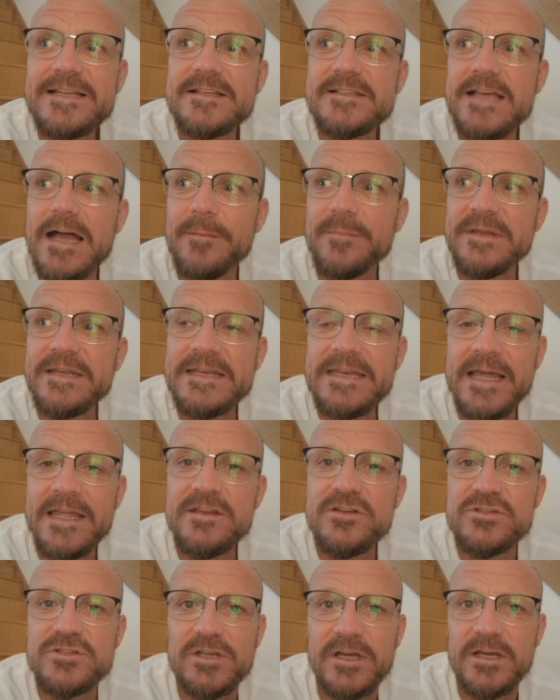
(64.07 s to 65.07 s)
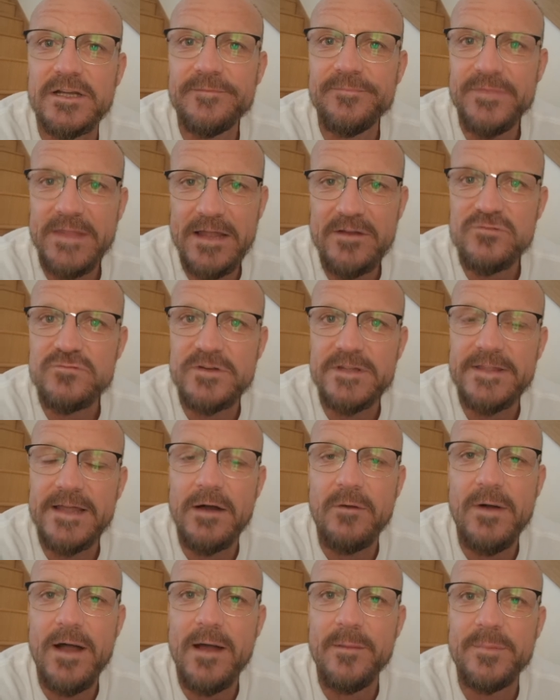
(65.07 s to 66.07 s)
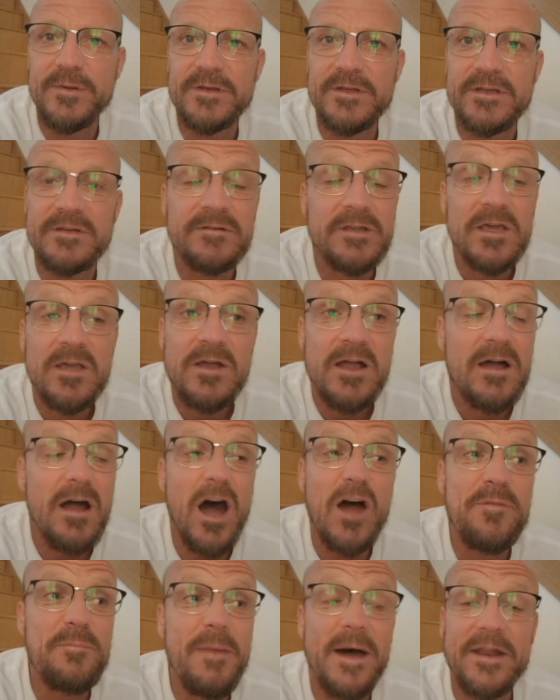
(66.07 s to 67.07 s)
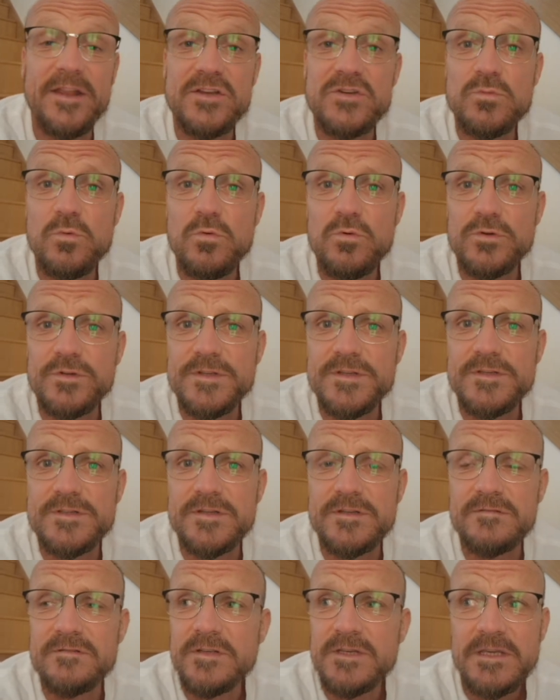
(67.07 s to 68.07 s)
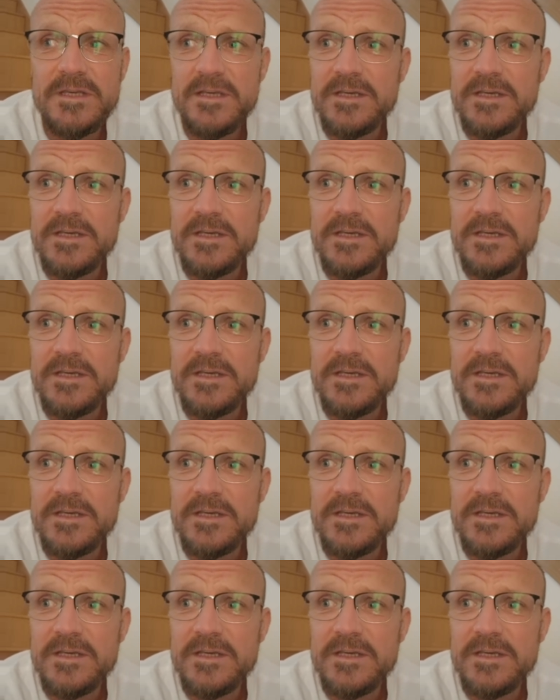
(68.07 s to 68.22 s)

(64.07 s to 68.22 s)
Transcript: does happen in nature. Naturally, that will happen in unmanaged waters and